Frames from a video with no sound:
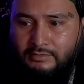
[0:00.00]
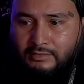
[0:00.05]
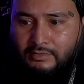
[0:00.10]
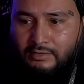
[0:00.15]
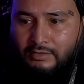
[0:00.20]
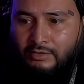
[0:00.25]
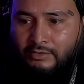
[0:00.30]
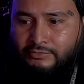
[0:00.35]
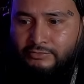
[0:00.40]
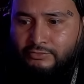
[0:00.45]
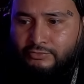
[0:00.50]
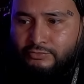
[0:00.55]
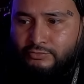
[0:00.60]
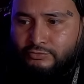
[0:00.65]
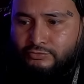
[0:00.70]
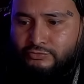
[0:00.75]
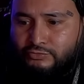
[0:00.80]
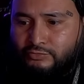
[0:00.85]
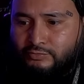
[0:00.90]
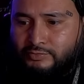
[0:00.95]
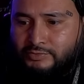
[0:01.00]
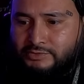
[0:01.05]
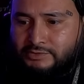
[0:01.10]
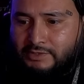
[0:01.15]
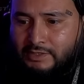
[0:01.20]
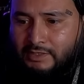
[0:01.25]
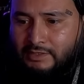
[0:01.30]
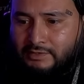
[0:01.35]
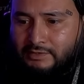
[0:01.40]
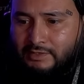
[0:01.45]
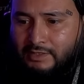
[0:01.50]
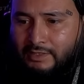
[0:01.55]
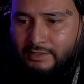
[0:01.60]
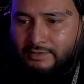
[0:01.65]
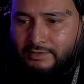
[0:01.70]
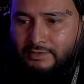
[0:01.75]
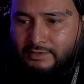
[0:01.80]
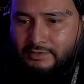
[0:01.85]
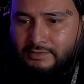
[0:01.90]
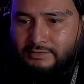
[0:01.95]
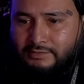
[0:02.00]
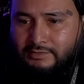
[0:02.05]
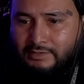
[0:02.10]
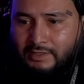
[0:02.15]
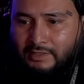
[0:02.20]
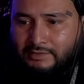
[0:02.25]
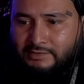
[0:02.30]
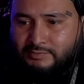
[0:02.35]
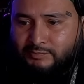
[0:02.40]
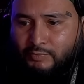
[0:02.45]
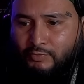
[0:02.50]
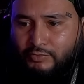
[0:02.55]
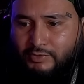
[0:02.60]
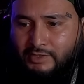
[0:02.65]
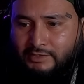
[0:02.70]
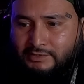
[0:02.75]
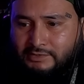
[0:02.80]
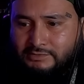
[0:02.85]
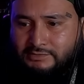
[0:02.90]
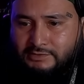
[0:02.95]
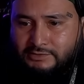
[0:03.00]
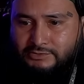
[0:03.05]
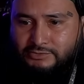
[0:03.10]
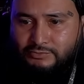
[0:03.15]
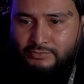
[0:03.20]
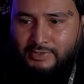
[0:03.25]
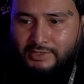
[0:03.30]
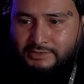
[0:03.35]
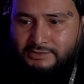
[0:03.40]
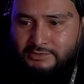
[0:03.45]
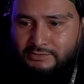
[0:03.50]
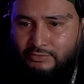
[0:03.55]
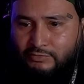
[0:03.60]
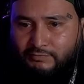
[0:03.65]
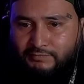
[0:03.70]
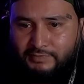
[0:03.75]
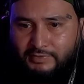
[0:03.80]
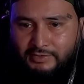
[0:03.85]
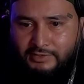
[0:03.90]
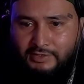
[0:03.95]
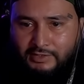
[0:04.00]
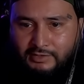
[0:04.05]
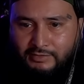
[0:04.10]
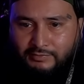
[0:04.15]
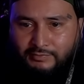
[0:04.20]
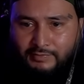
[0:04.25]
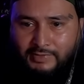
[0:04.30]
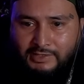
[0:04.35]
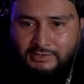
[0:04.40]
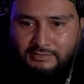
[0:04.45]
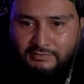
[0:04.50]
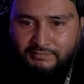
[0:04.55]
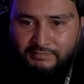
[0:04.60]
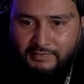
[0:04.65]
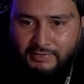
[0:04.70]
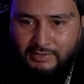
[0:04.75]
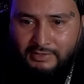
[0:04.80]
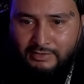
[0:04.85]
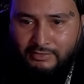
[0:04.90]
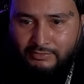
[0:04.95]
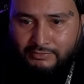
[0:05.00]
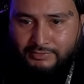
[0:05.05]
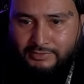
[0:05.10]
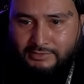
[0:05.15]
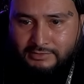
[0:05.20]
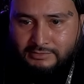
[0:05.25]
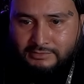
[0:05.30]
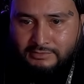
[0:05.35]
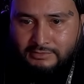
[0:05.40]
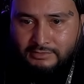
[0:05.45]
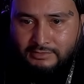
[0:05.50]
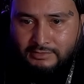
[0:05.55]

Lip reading: all you YouTubers that spoke on this situation, hopefully they can rectify all this.